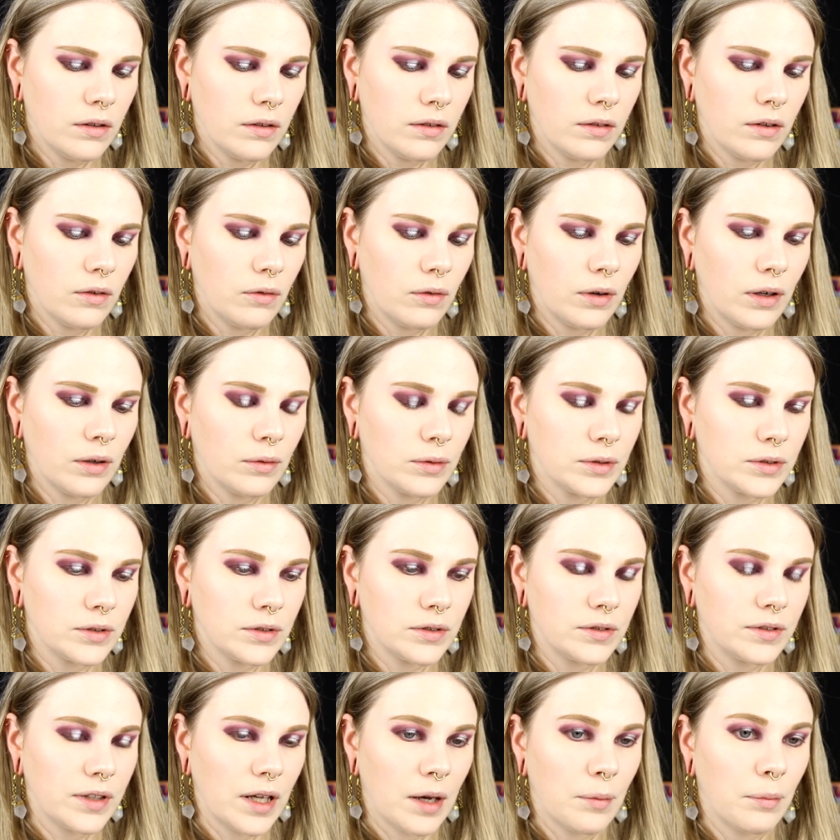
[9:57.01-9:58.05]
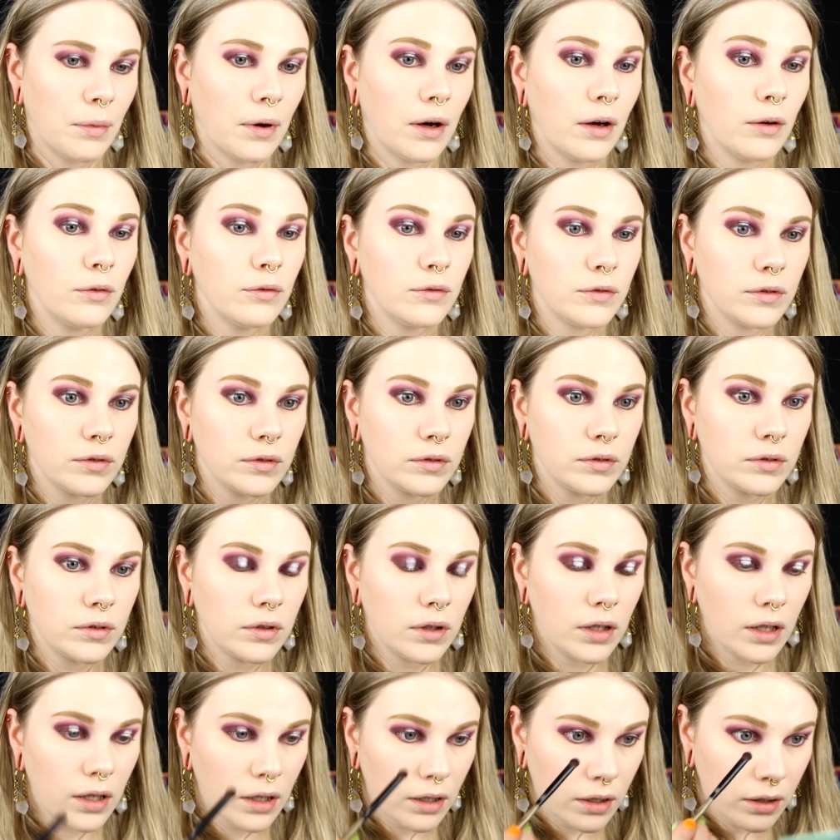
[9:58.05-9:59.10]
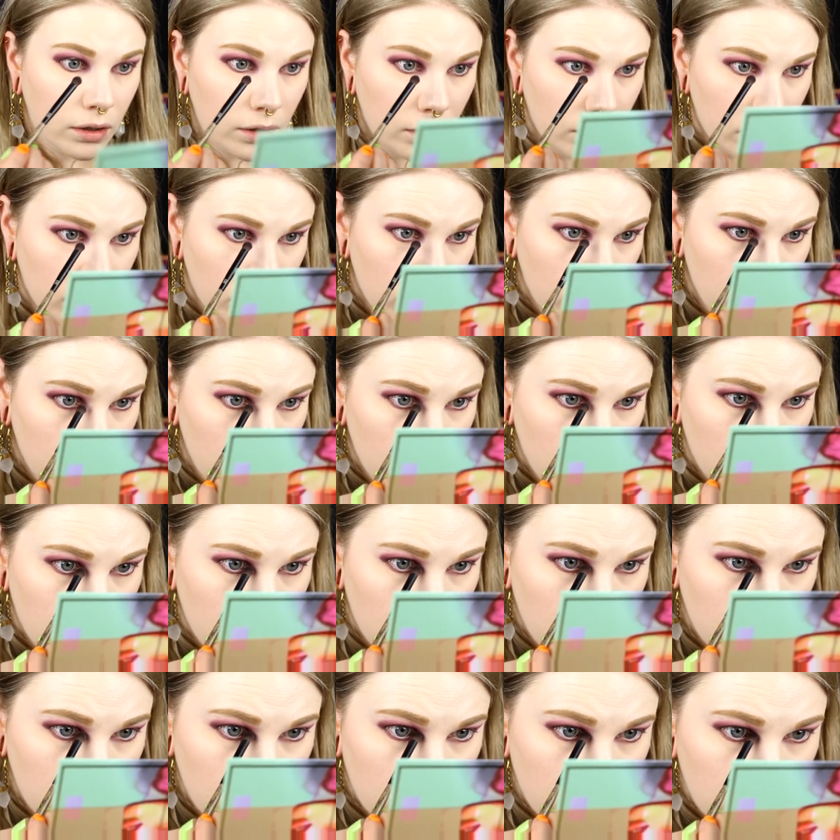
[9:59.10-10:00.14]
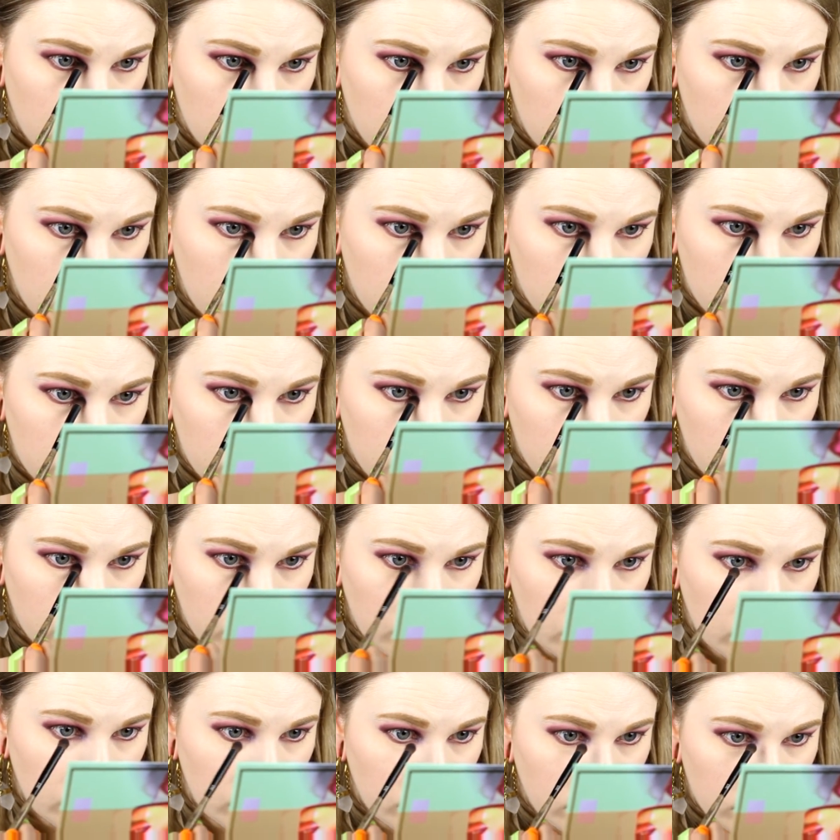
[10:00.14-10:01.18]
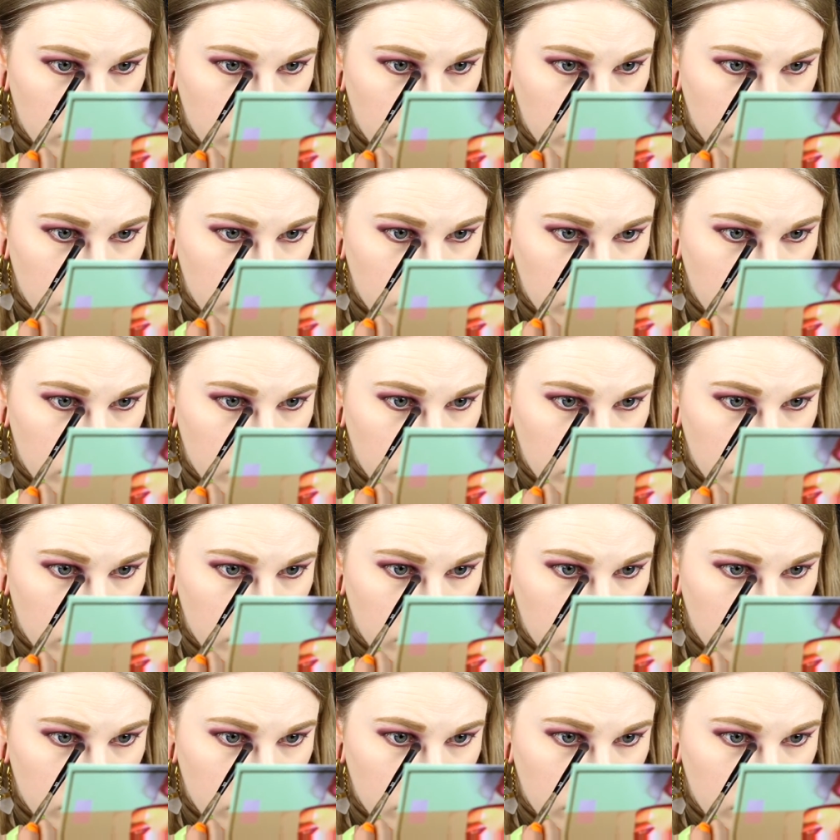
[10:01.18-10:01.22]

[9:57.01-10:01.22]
I really want to tap off and put it in here.